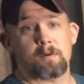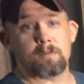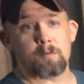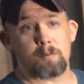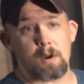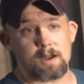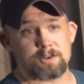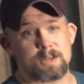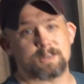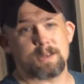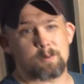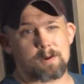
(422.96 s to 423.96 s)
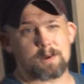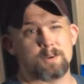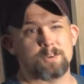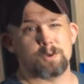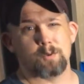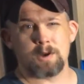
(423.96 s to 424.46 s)
further projects that we're
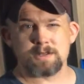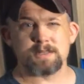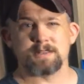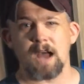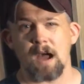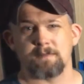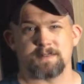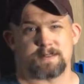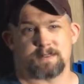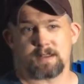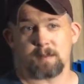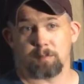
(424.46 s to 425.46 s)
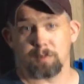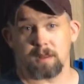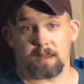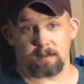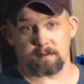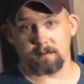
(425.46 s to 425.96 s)
gonna do once this office is
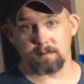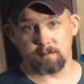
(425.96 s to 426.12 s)
complete.